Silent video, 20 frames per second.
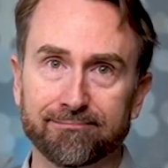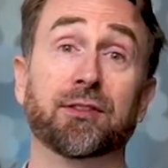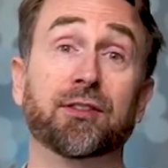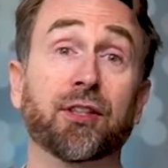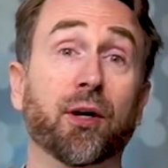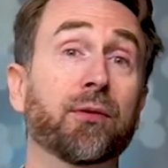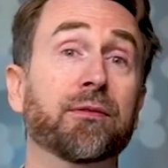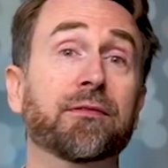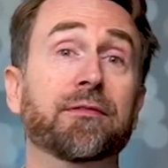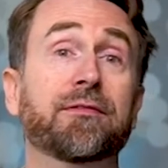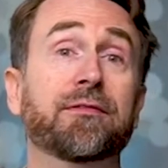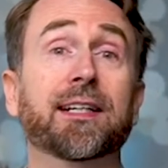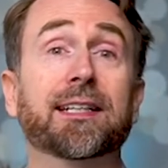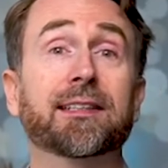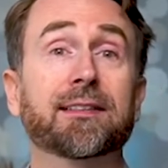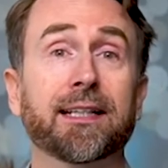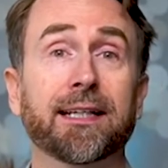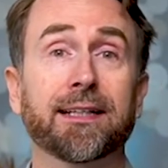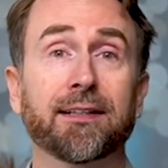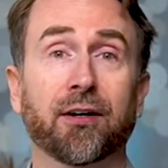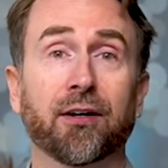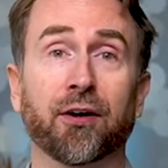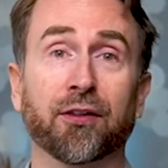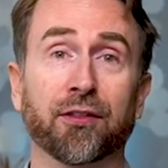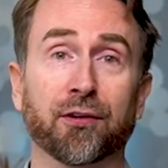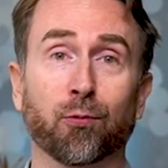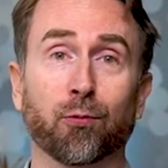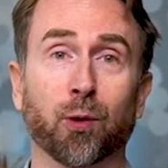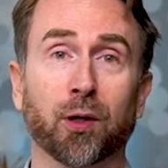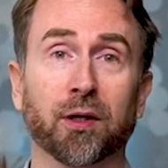Don't fixate on
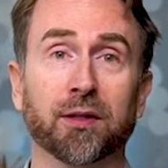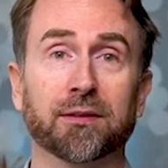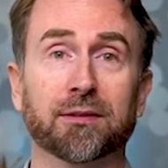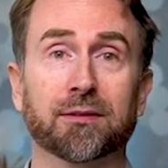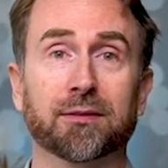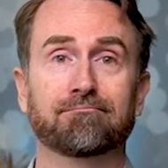the words.